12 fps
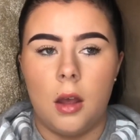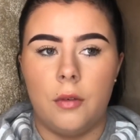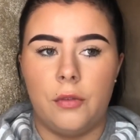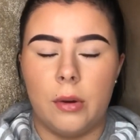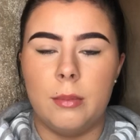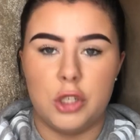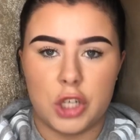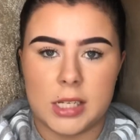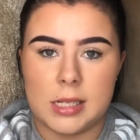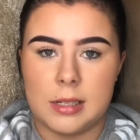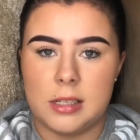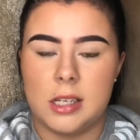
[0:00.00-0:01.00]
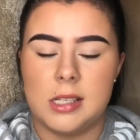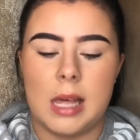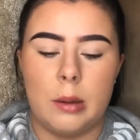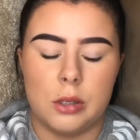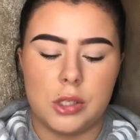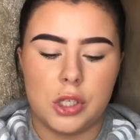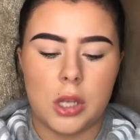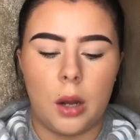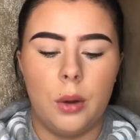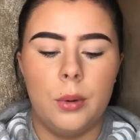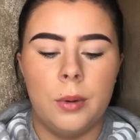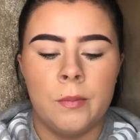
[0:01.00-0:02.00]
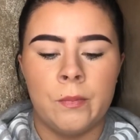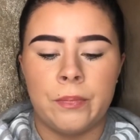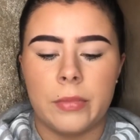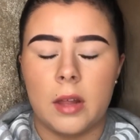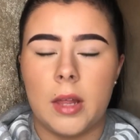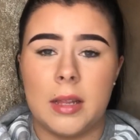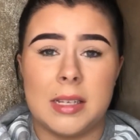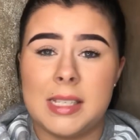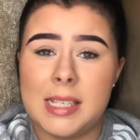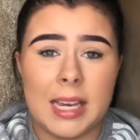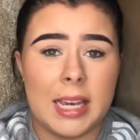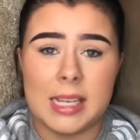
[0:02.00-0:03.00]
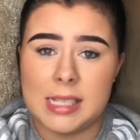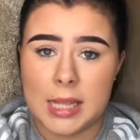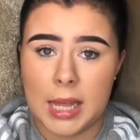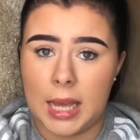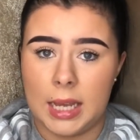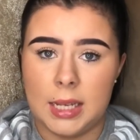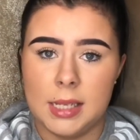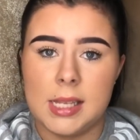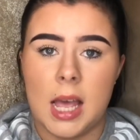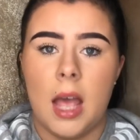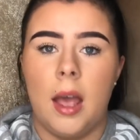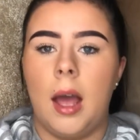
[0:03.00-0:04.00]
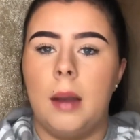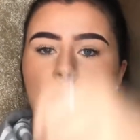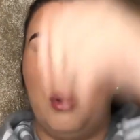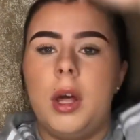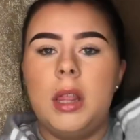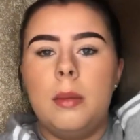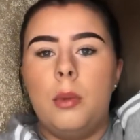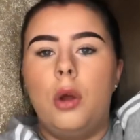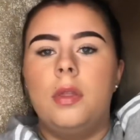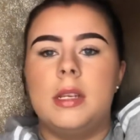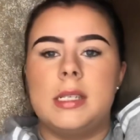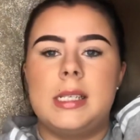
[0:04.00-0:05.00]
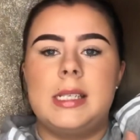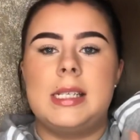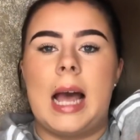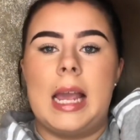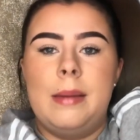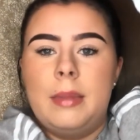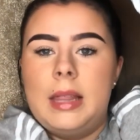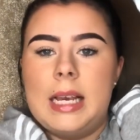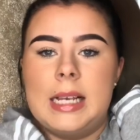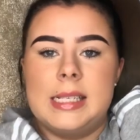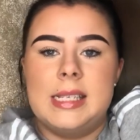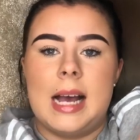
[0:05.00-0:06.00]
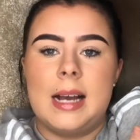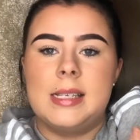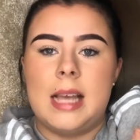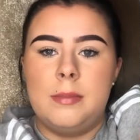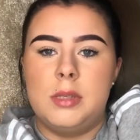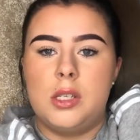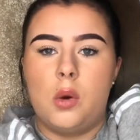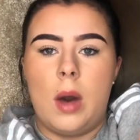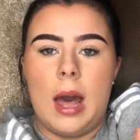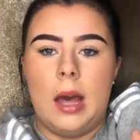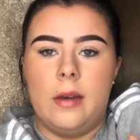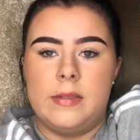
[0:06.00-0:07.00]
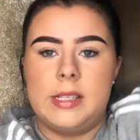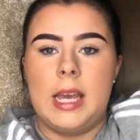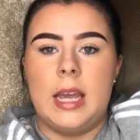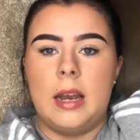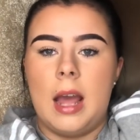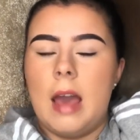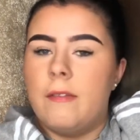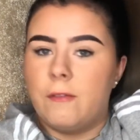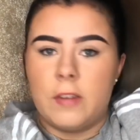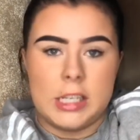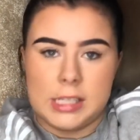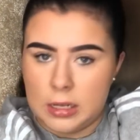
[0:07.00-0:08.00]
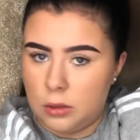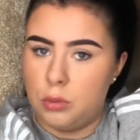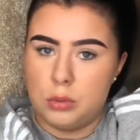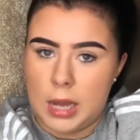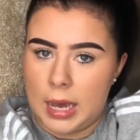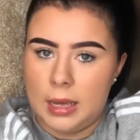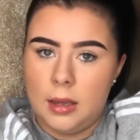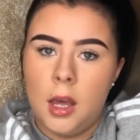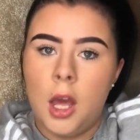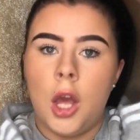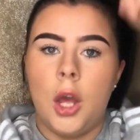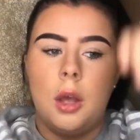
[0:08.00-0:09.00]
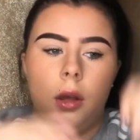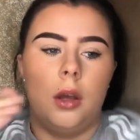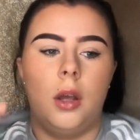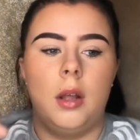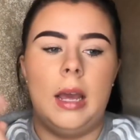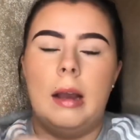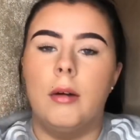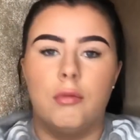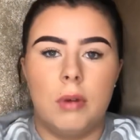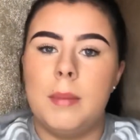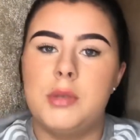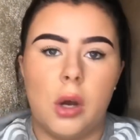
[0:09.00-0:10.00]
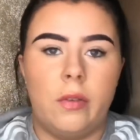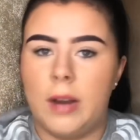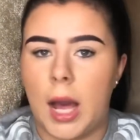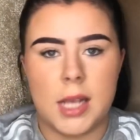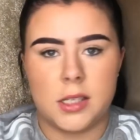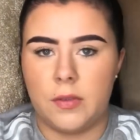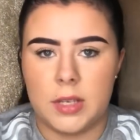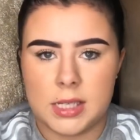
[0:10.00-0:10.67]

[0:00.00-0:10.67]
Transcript: from the dressings, because they were so they're the stickiest things, and putting them on the exact same square of skin every single day, it rips off layers of your